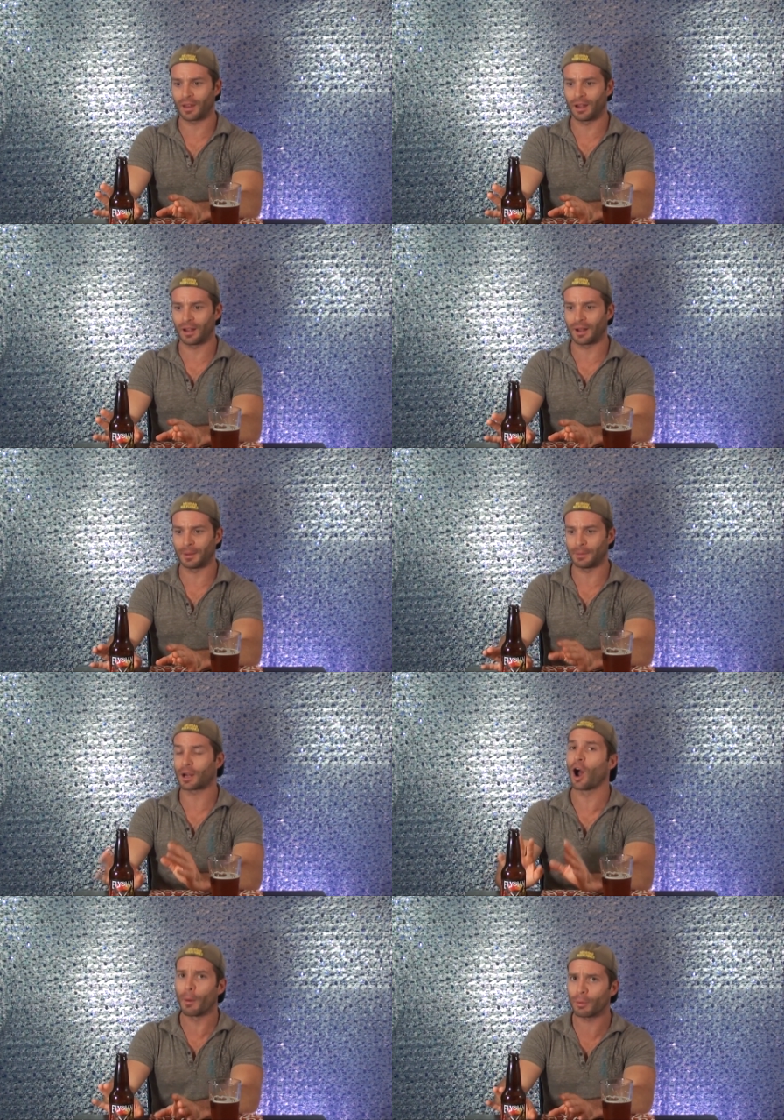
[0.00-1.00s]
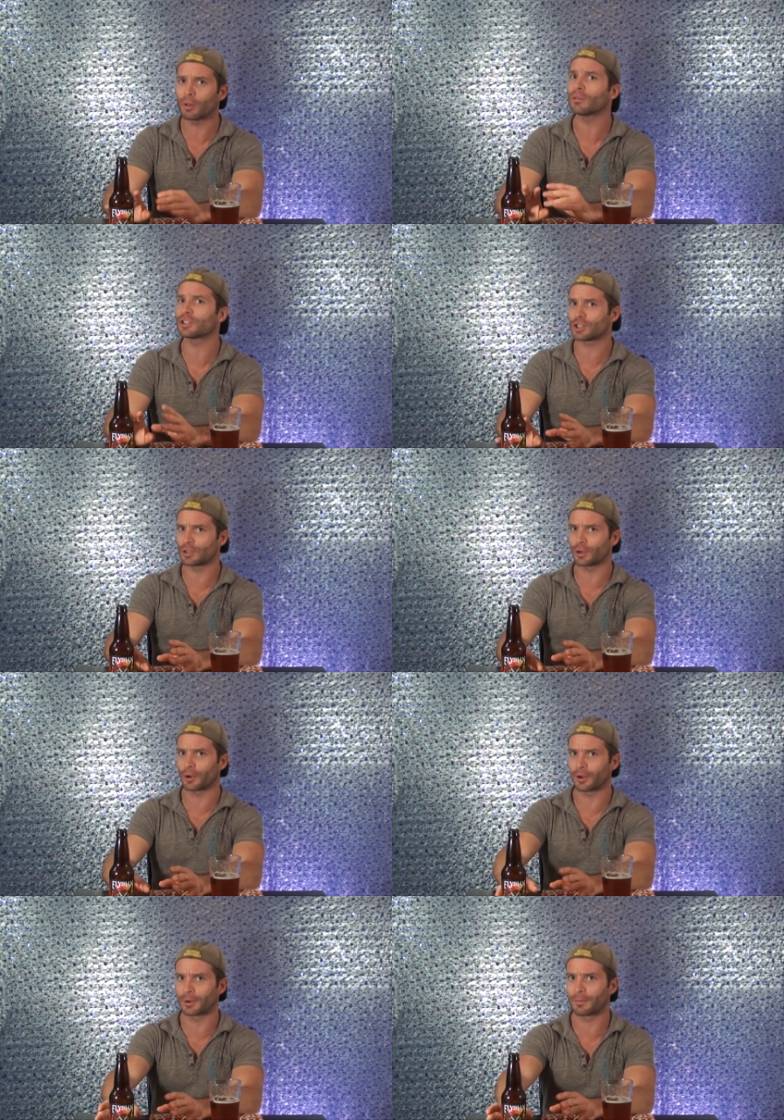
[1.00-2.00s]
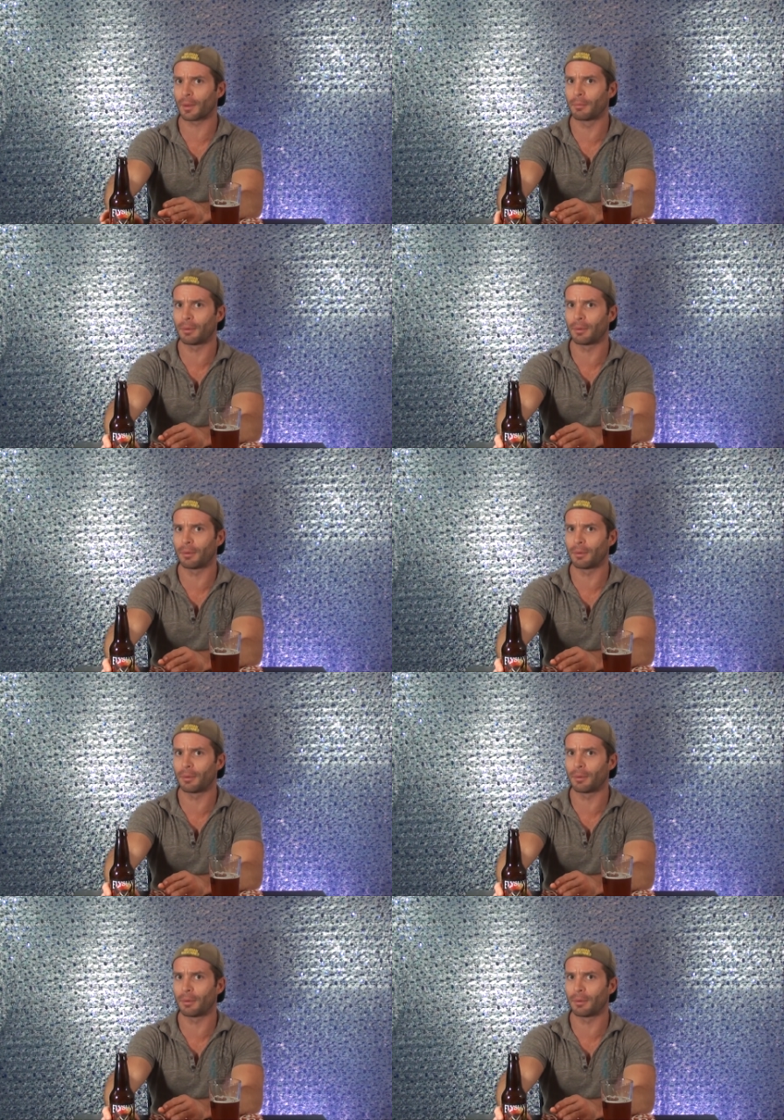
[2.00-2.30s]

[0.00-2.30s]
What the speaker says: A couple, sure,